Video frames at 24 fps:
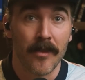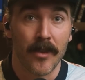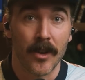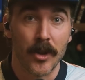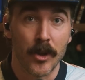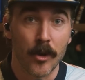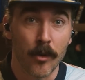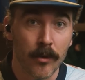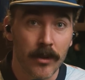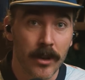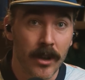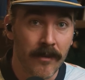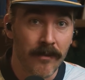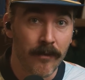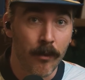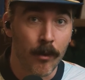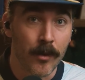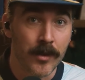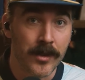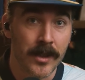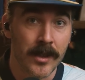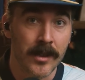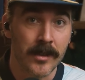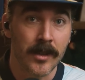the nuclear
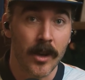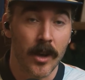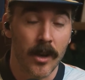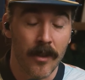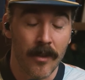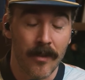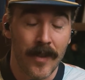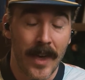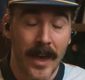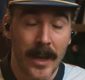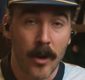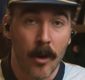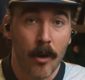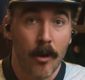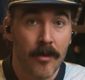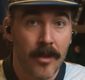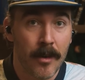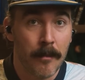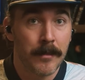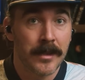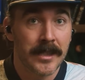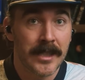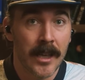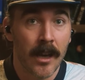forces that are
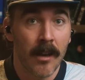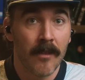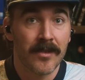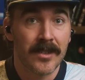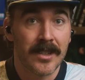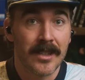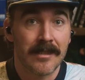themselves